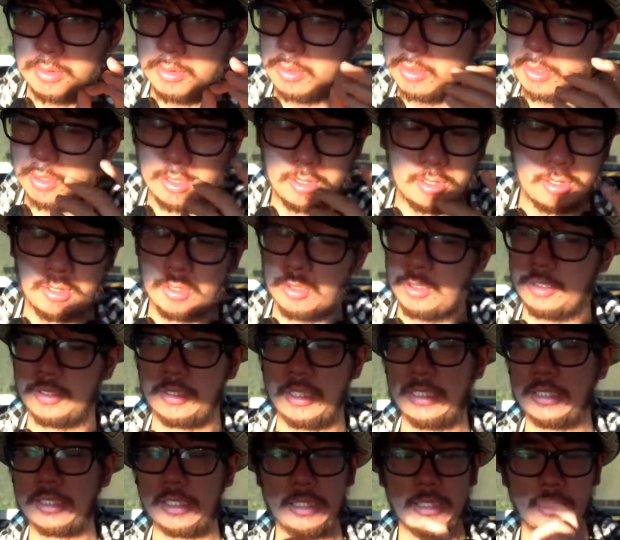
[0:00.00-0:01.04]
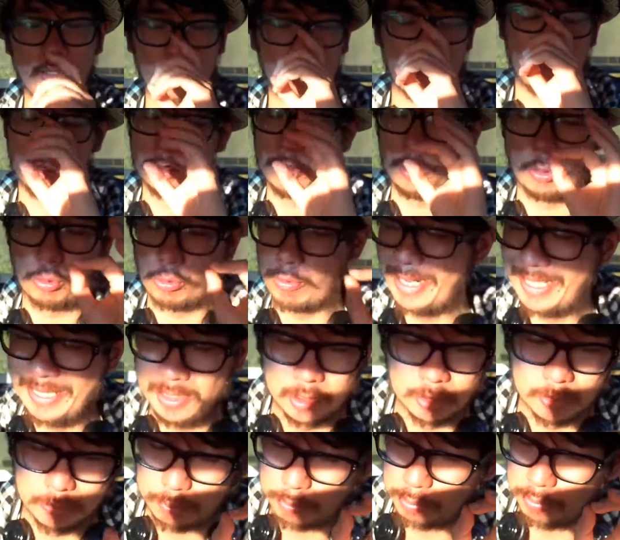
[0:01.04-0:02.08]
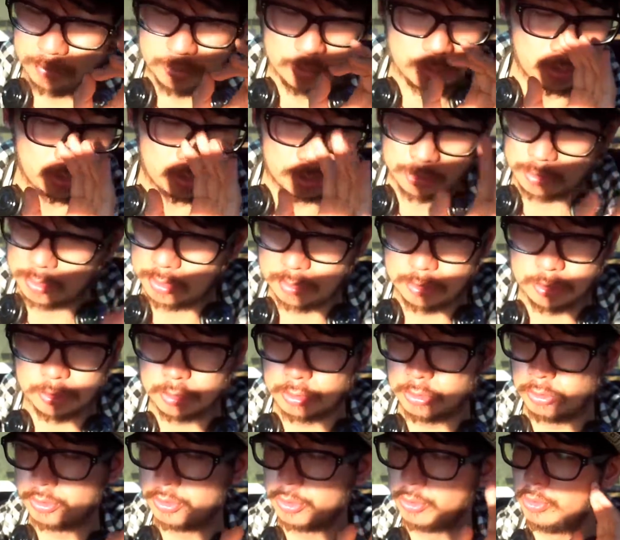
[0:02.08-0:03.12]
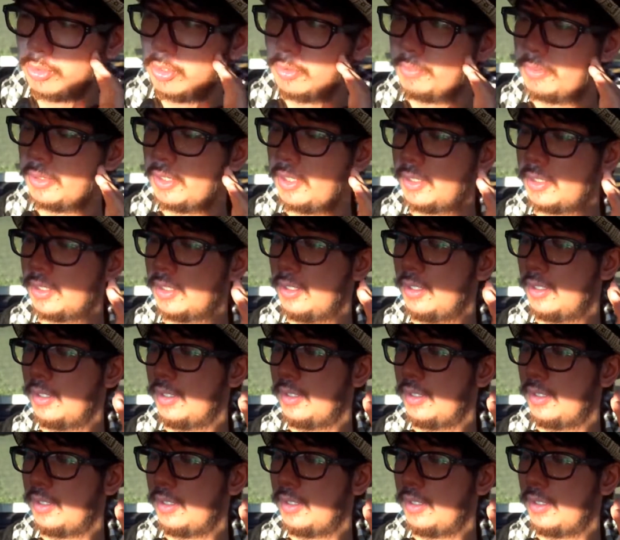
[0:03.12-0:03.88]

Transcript: oh, it's great. It just goes so good. But like,